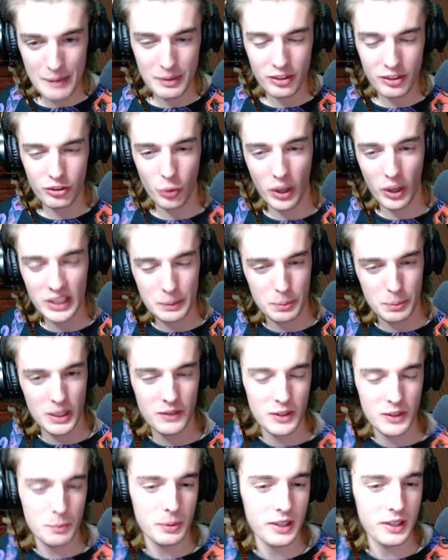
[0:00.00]
enjoying the
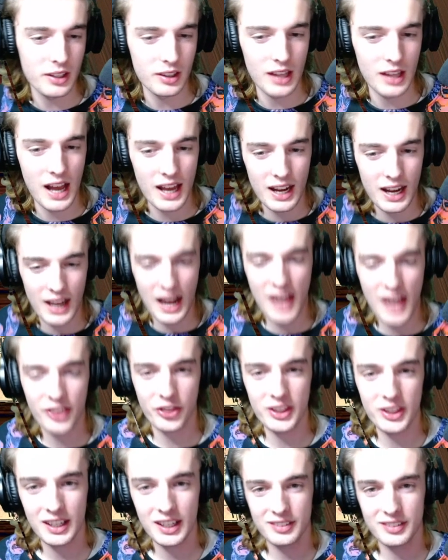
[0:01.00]
PvP a lot. I
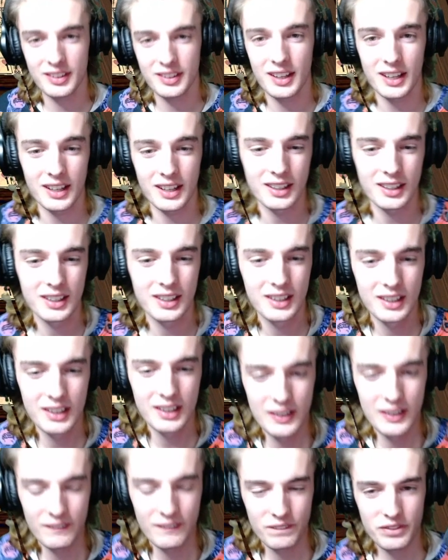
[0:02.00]
think it's the
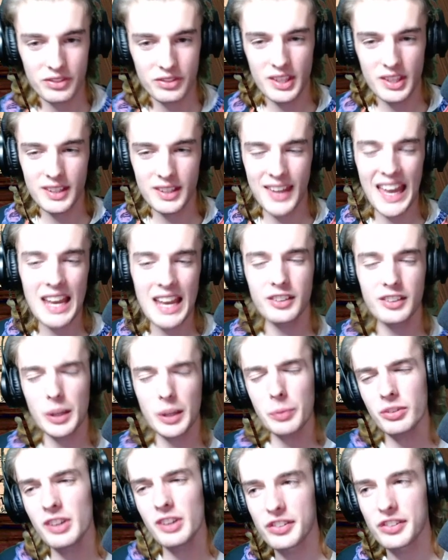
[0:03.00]
game
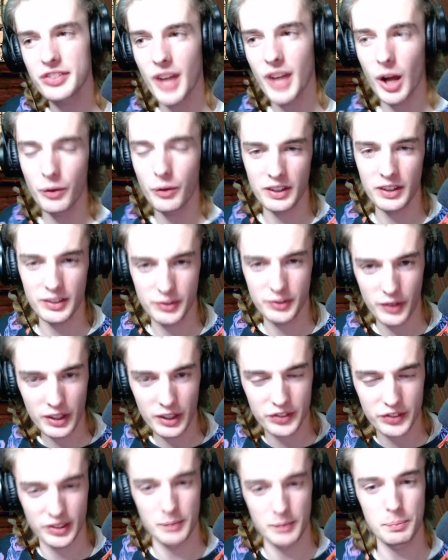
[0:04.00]
Inscryption itself is very
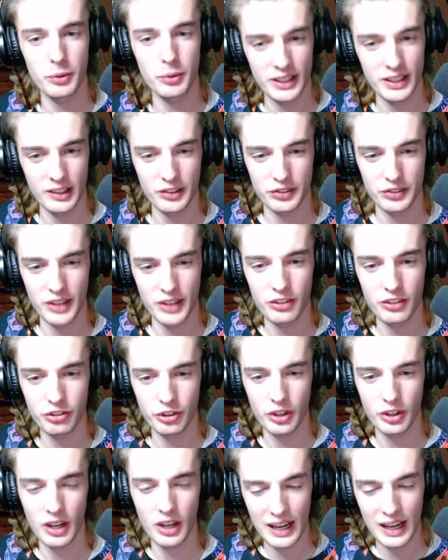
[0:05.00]
simple in its
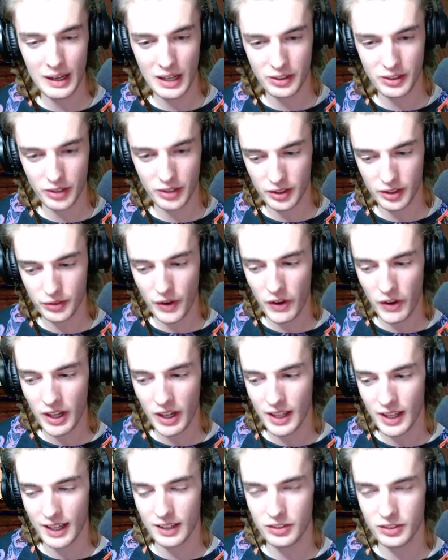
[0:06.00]
nature. It's very
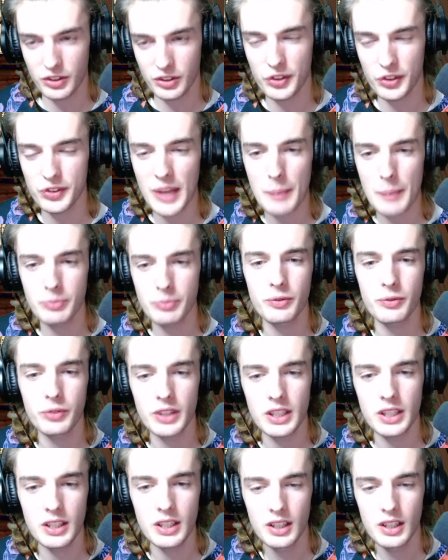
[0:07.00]
like
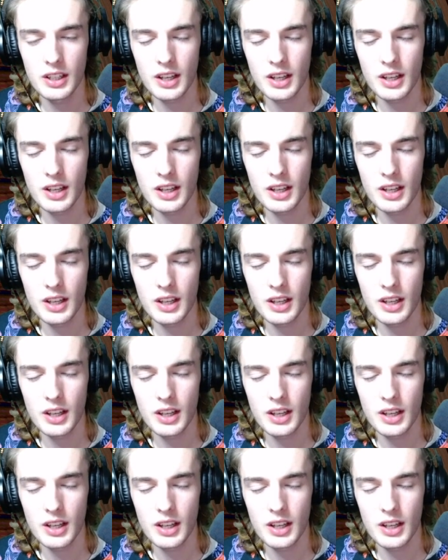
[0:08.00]
deceptively